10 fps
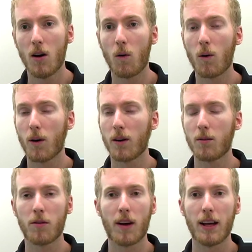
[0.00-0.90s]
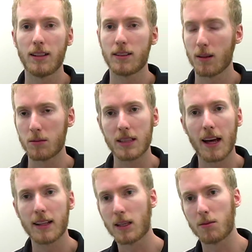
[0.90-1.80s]
Or provide some
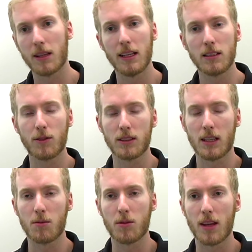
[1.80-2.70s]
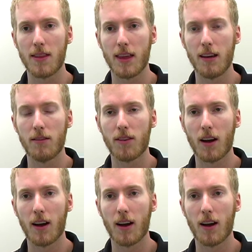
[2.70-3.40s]
status updates, for example, that they've